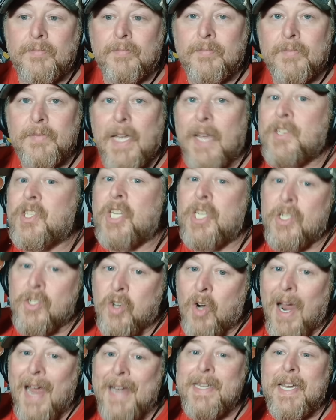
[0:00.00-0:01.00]
And she
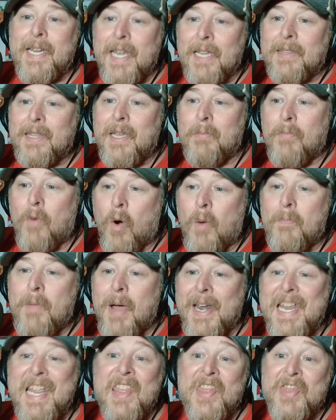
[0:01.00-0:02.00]
tried to get them more
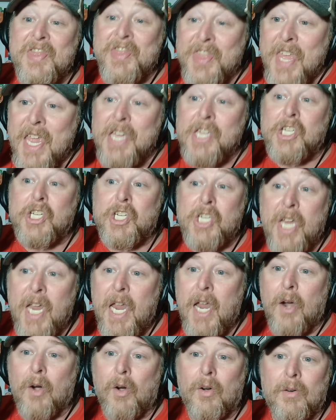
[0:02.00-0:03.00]
money this
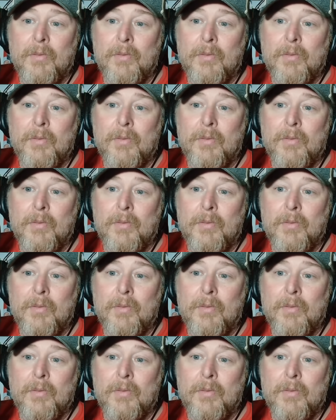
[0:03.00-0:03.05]
year.